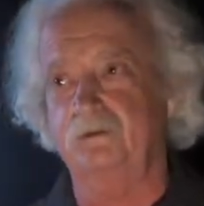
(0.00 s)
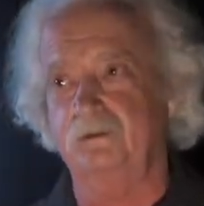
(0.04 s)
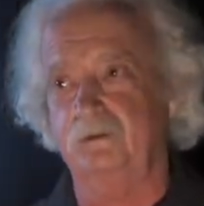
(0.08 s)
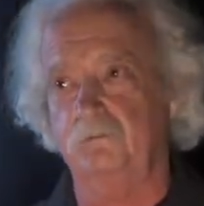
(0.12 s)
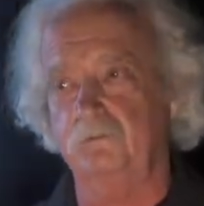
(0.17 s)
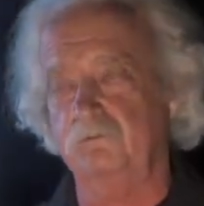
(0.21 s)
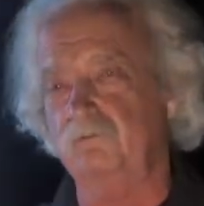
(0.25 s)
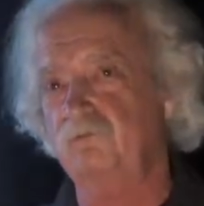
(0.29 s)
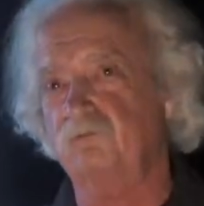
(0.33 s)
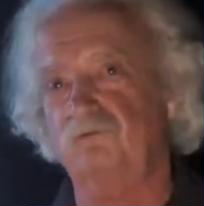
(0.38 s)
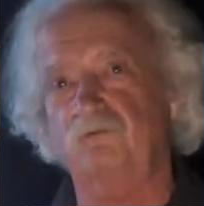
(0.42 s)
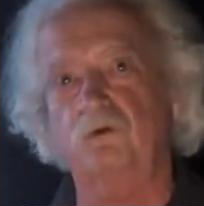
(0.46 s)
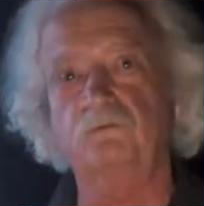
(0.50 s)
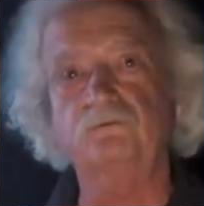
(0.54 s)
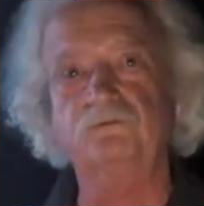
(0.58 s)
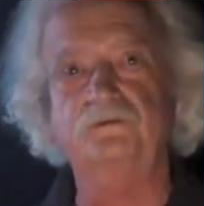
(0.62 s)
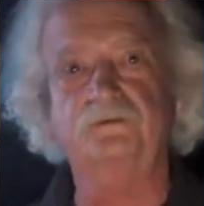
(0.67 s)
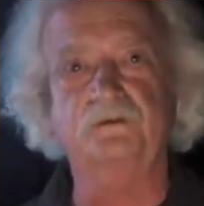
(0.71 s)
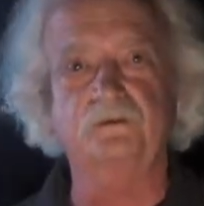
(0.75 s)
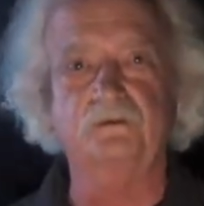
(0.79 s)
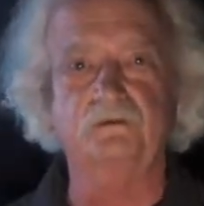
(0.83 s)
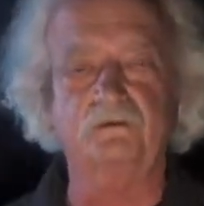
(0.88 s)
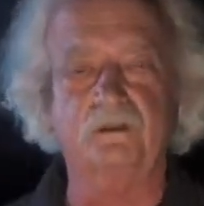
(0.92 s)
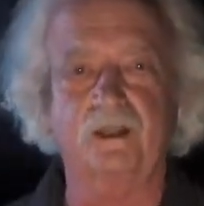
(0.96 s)
they were
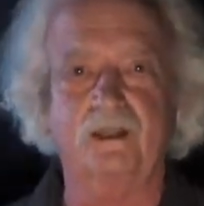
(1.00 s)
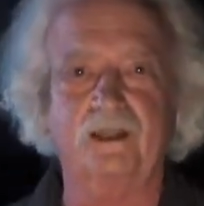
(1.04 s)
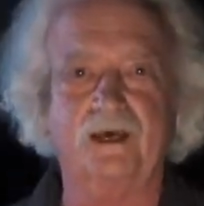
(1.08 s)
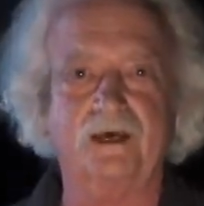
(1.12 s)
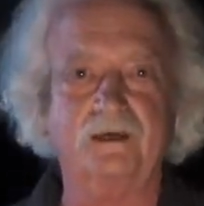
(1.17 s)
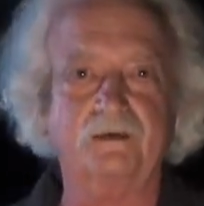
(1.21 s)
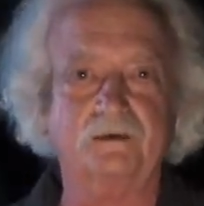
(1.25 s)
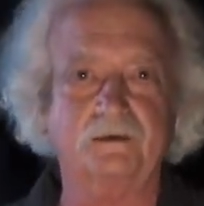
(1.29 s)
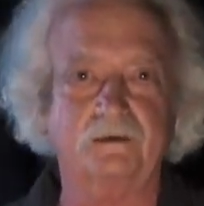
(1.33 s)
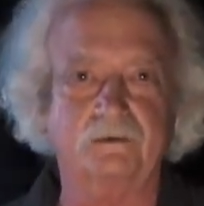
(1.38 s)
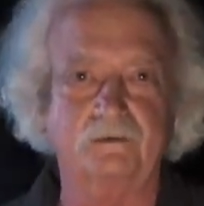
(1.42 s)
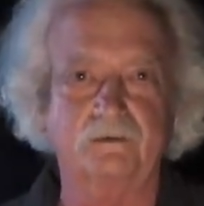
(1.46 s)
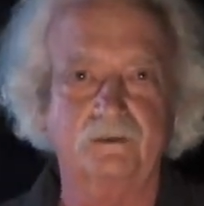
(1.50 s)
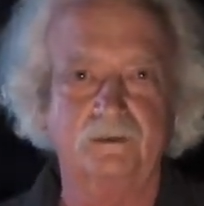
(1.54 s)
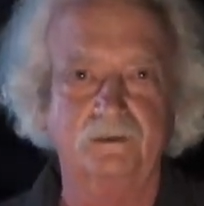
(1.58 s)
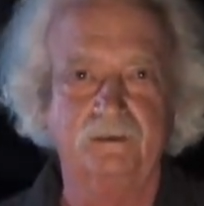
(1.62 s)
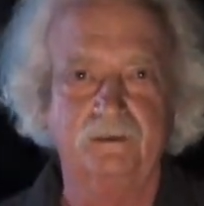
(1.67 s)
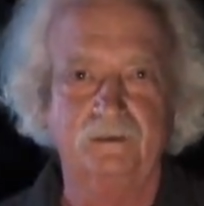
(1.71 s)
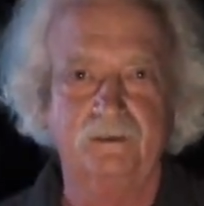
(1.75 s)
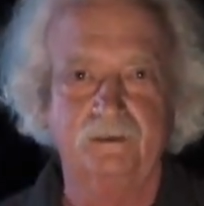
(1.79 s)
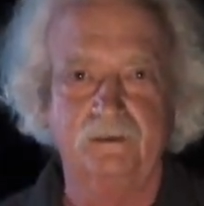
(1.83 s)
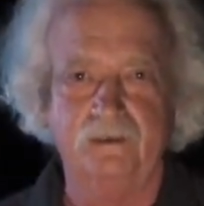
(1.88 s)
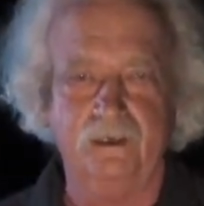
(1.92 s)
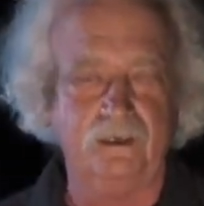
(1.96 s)
frozen to the ladder.
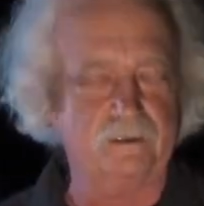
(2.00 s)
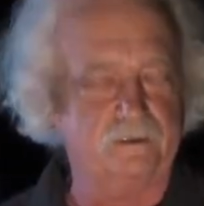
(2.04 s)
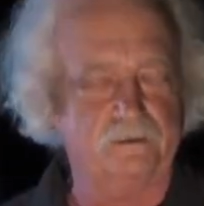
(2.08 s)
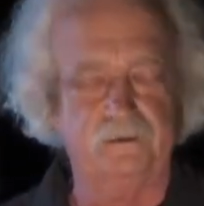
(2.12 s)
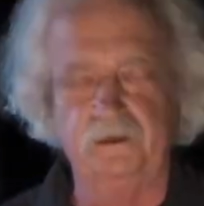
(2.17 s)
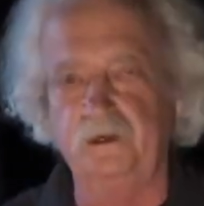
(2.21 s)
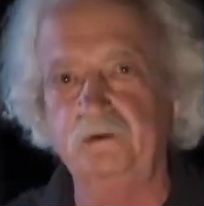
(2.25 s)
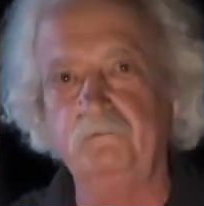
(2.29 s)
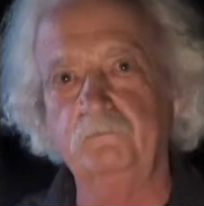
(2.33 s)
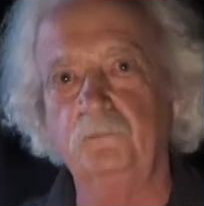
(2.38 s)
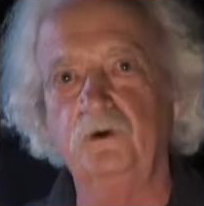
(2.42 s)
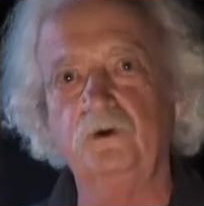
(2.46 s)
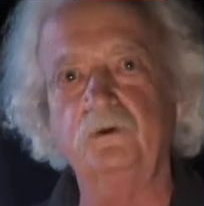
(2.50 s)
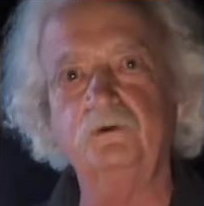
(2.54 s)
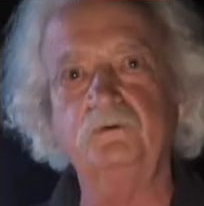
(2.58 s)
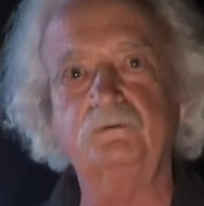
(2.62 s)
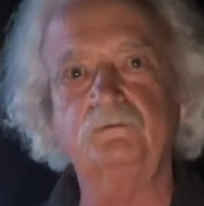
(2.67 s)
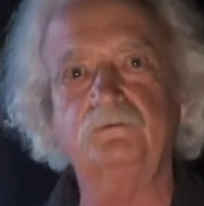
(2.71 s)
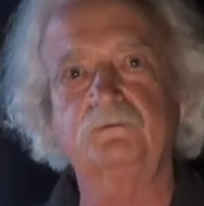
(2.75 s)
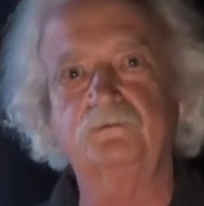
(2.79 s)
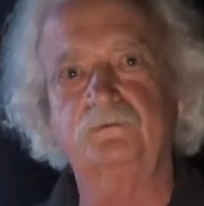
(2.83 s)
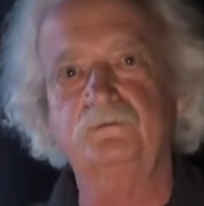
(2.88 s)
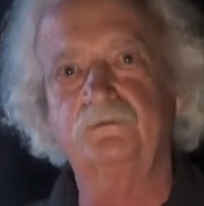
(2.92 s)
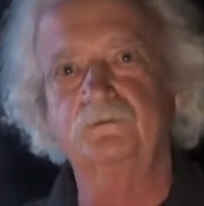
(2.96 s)
I couldn't
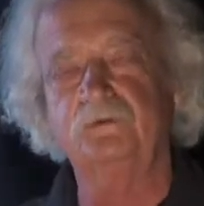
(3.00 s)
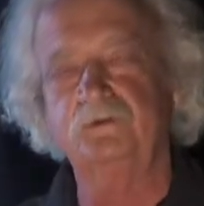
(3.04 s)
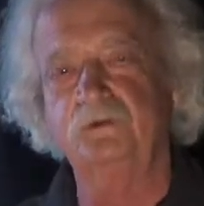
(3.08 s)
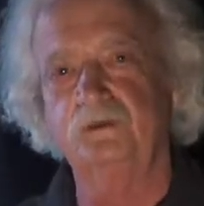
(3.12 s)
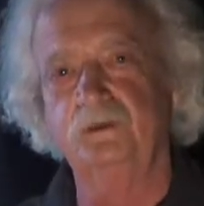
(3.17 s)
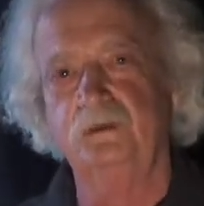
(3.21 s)
move.